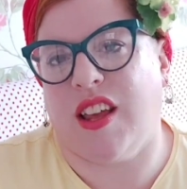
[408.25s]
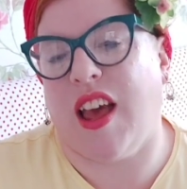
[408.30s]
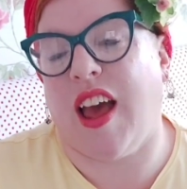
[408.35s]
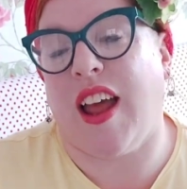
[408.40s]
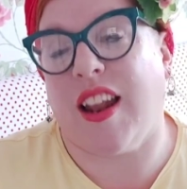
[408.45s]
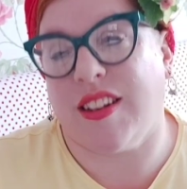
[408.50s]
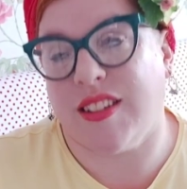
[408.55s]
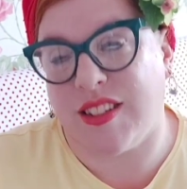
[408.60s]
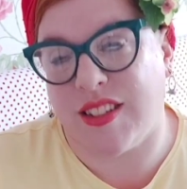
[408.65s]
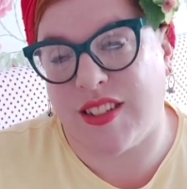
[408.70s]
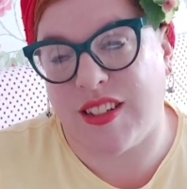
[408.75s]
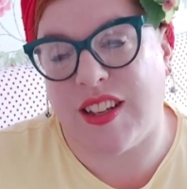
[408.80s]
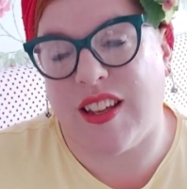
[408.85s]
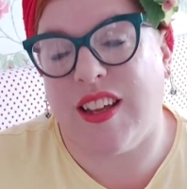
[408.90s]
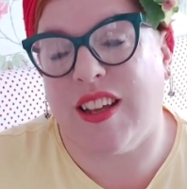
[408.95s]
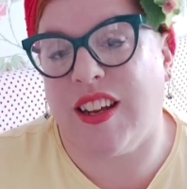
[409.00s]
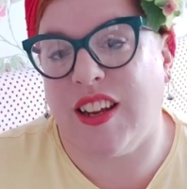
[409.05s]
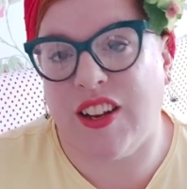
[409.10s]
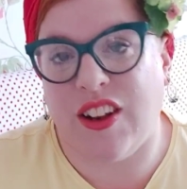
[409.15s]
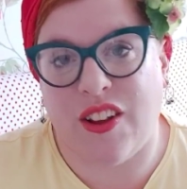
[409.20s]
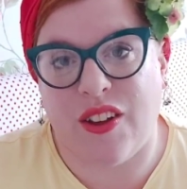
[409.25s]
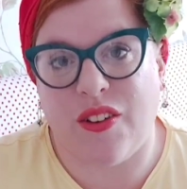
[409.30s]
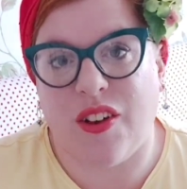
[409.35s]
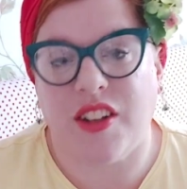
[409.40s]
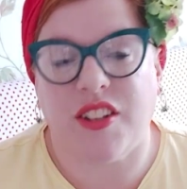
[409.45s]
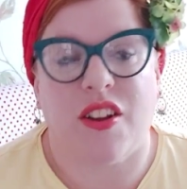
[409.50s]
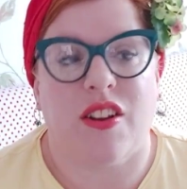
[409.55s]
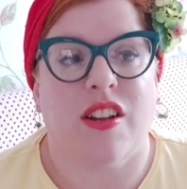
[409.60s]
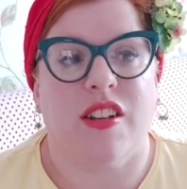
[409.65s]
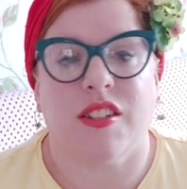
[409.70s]
And you know, I
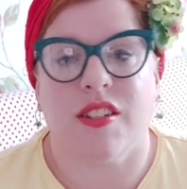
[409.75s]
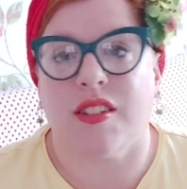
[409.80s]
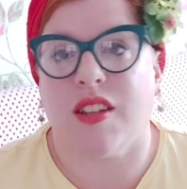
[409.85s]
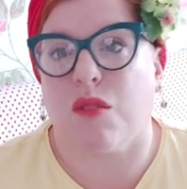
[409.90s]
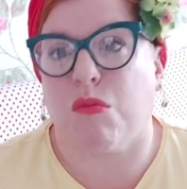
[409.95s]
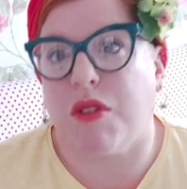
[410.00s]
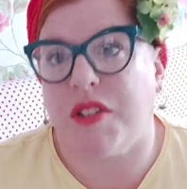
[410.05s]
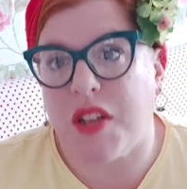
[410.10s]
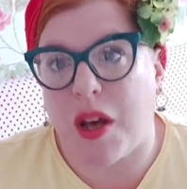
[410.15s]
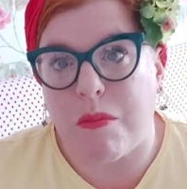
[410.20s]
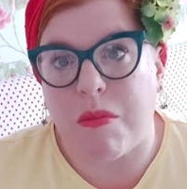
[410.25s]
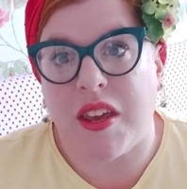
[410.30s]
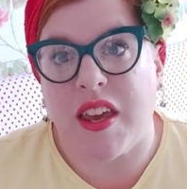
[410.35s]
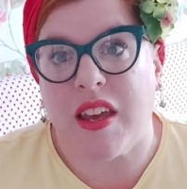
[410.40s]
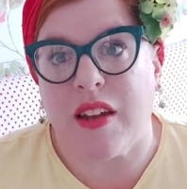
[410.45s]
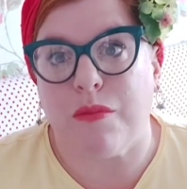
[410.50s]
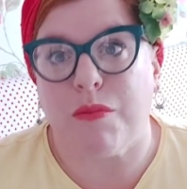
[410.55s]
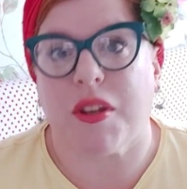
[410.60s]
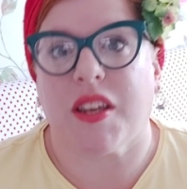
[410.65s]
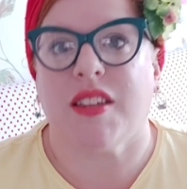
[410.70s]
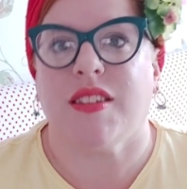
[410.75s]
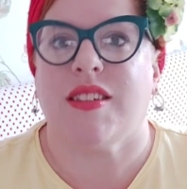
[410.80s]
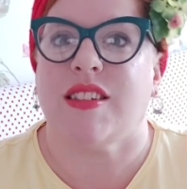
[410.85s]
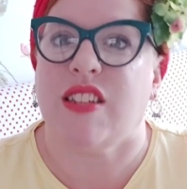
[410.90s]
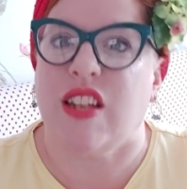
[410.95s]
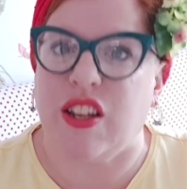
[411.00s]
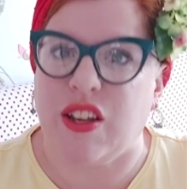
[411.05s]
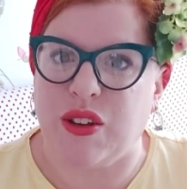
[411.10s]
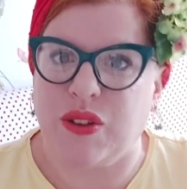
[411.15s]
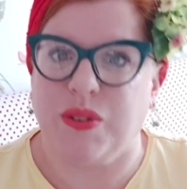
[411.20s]
don't need to suck my tummy in because it's
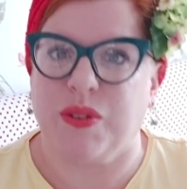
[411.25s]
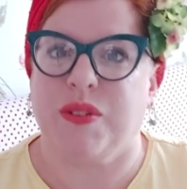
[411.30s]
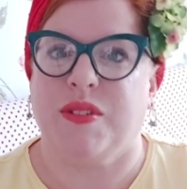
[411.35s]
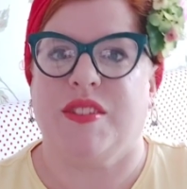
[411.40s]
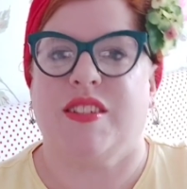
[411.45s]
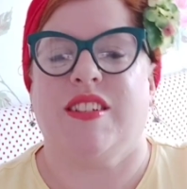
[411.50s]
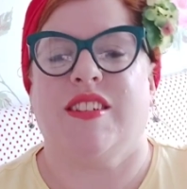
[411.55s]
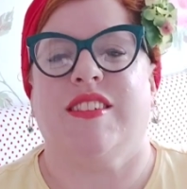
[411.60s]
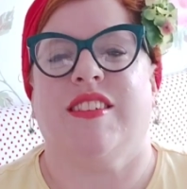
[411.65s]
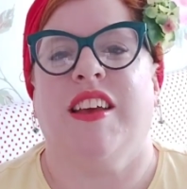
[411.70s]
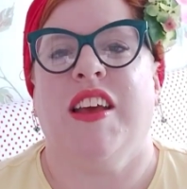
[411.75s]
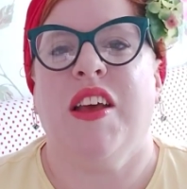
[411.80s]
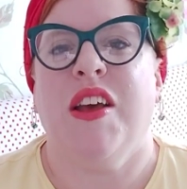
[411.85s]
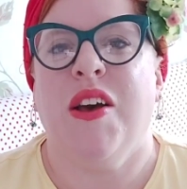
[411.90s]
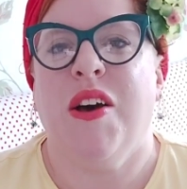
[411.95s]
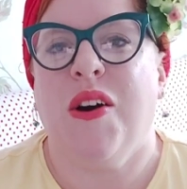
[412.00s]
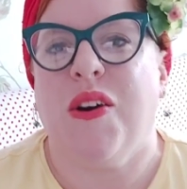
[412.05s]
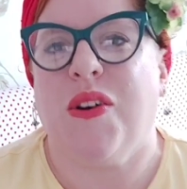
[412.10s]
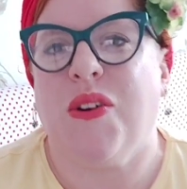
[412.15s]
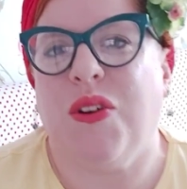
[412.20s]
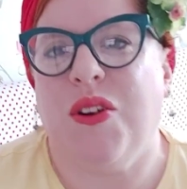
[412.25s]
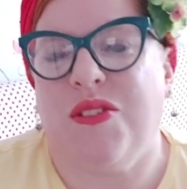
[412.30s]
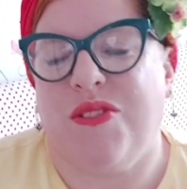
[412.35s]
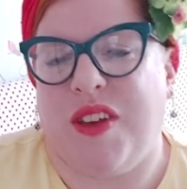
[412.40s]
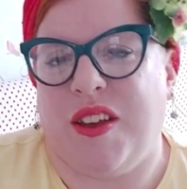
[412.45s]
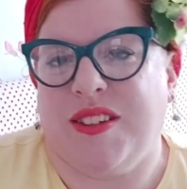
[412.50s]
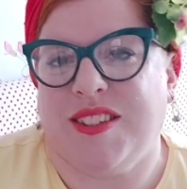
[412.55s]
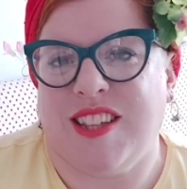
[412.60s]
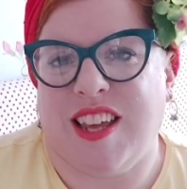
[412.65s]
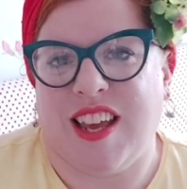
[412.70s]
loose and all of
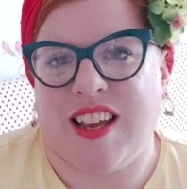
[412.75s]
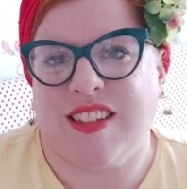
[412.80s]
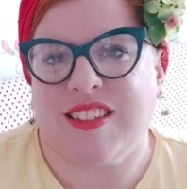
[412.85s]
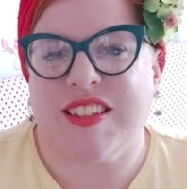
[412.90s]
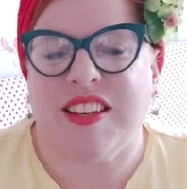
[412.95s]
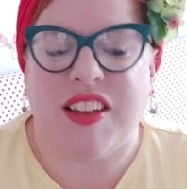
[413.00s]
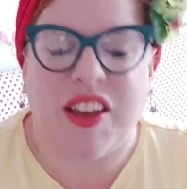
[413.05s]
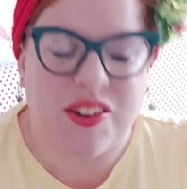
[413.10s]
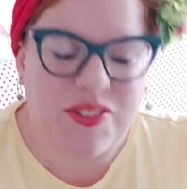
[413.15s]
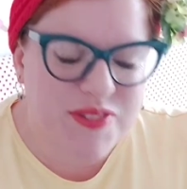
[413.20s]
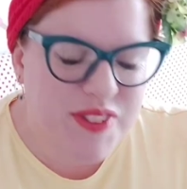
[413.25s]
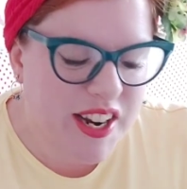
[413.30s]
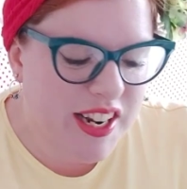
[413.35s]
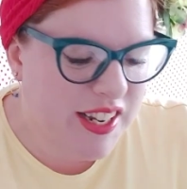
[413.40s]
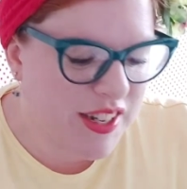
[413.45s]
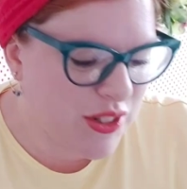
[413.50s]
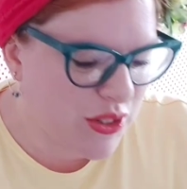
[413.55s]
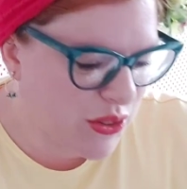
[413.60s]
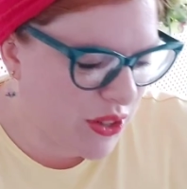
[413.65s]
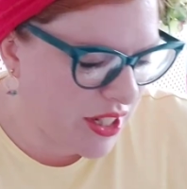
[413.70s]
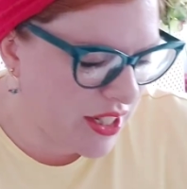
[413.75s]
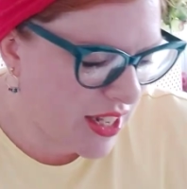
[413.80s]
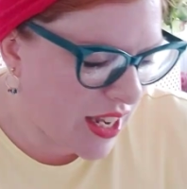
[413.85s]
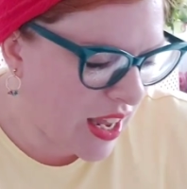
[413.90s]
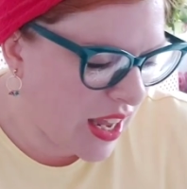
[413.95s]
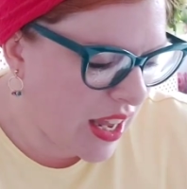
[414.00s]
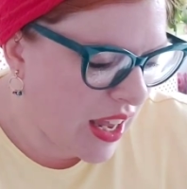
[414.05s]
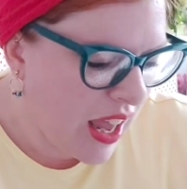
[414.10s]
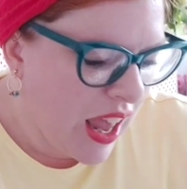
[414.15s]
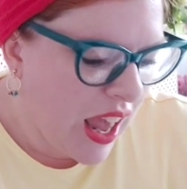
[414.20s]
those things. I really enjoyed
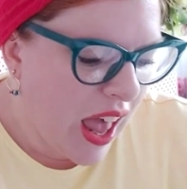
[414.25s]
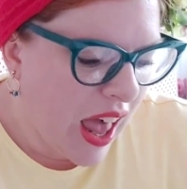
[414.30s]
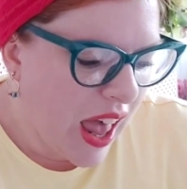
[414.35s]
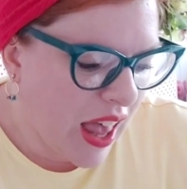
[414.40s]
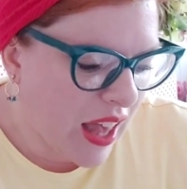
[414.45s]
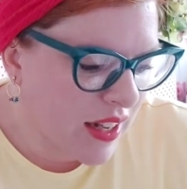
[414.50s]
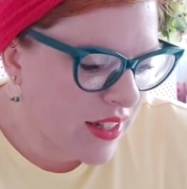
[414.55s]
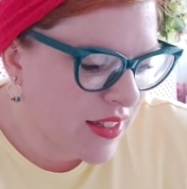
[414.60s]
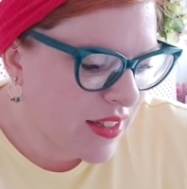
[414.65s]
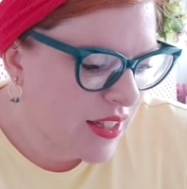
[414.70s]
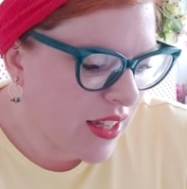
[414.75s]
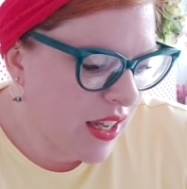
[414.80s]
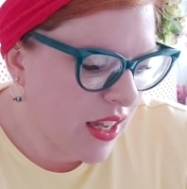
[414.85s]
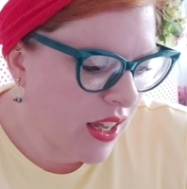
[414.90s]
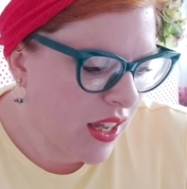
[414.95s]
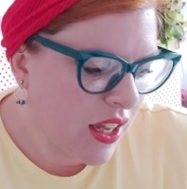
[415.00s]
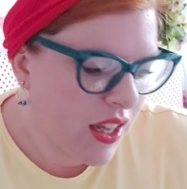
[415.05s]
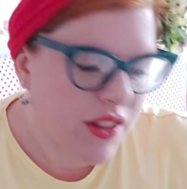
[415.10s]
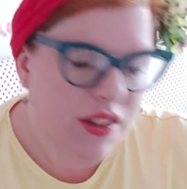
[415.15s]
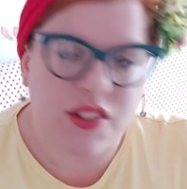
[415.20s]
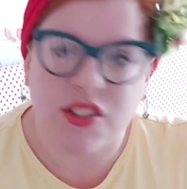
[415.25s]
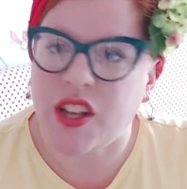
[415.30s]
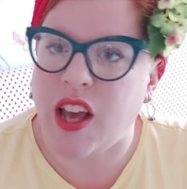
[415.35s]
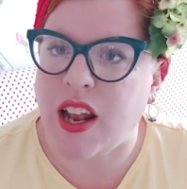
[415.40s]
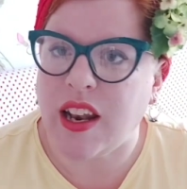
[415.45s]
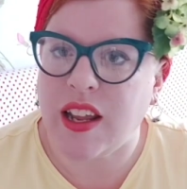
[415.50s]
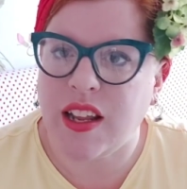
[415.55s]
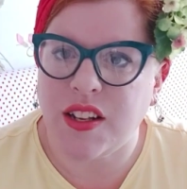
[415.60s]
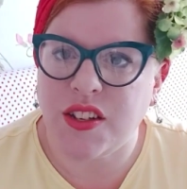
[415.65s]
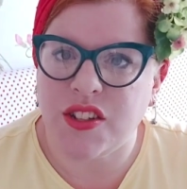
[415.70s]
it. And the
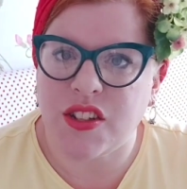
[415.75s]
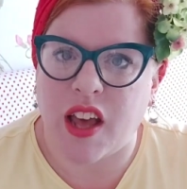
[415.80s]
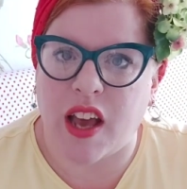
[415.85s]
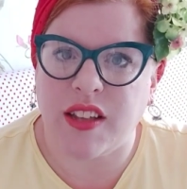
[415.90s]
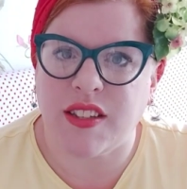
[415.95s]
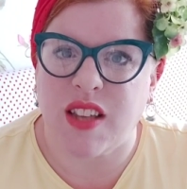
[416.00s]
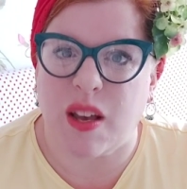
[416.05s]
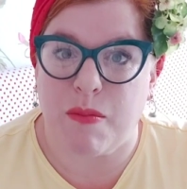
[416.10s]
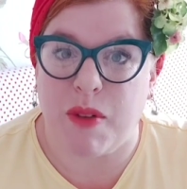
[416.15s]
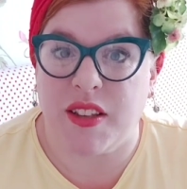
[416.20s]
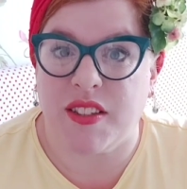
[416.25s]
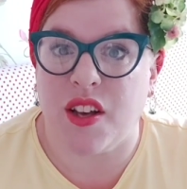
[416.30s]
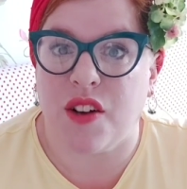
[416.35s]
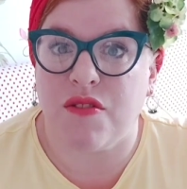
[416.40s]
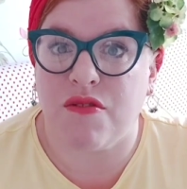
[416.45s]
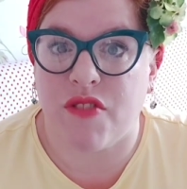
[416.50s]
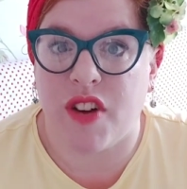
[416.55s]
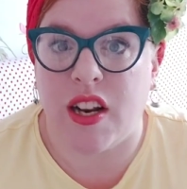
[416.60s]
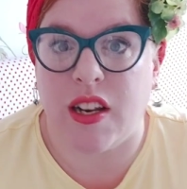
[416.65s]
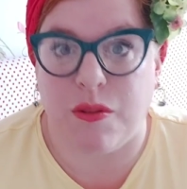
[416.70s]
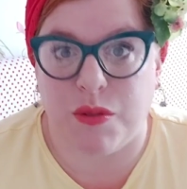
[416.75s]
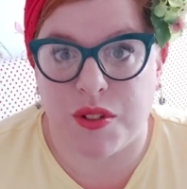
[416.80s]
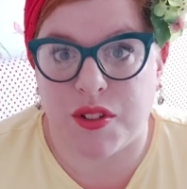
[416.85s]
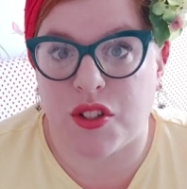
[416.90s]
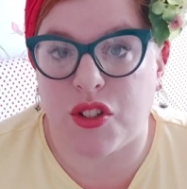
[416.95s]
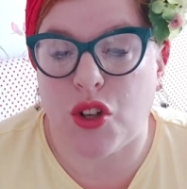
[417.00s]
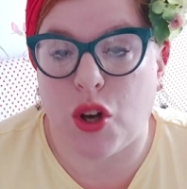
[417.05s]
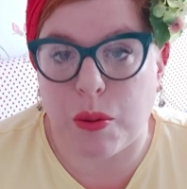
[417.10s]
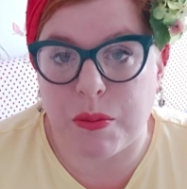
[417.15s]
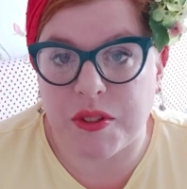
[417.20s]
challenge that I set myself really was the
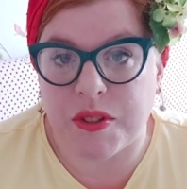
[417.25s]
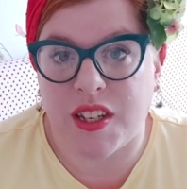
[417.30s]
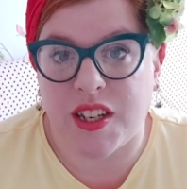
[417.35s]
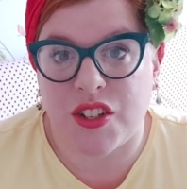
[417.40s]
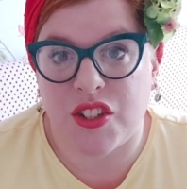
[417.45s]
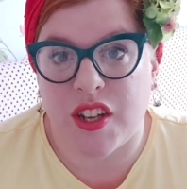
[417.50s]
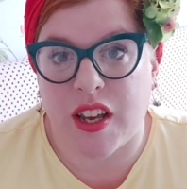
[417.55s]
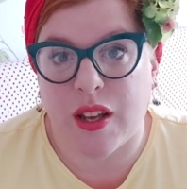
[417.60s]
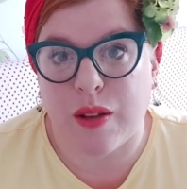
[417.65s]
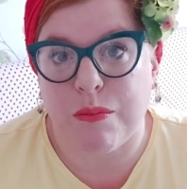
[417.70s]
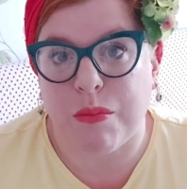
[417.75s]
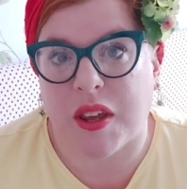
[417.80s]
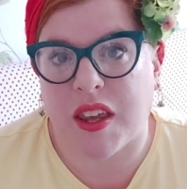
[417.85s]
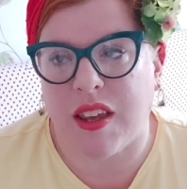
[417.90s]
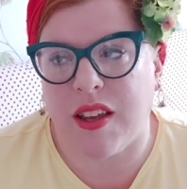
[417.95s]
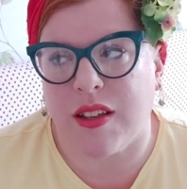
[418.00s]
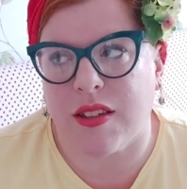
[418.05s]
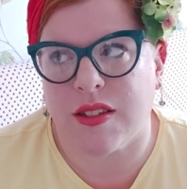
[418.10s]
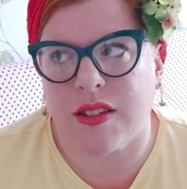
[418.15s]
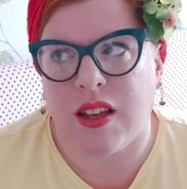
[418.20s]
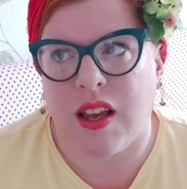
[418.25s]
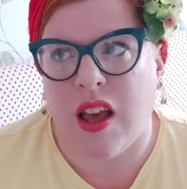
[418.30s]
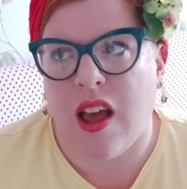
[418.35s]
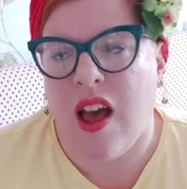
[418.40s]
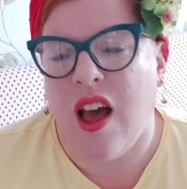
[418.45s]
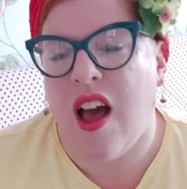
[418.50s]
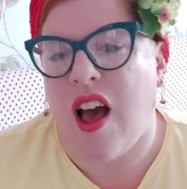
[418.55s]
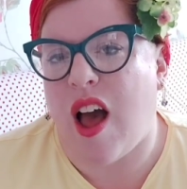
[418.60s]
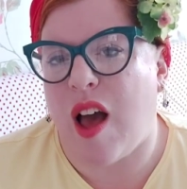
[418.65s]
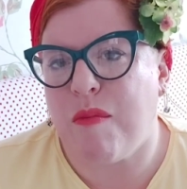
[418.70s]
top stitching, because
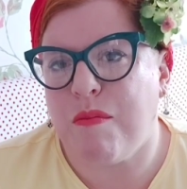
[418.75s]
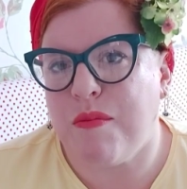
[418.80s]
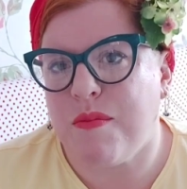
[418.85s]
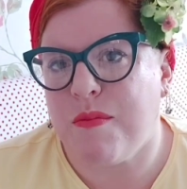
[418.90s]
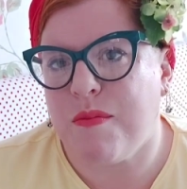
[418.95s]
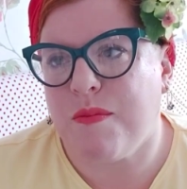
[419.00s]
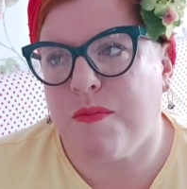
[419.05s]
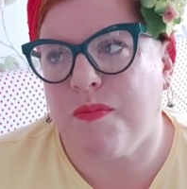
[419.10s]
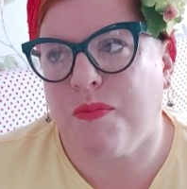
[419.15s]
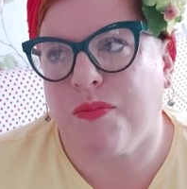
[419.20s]
I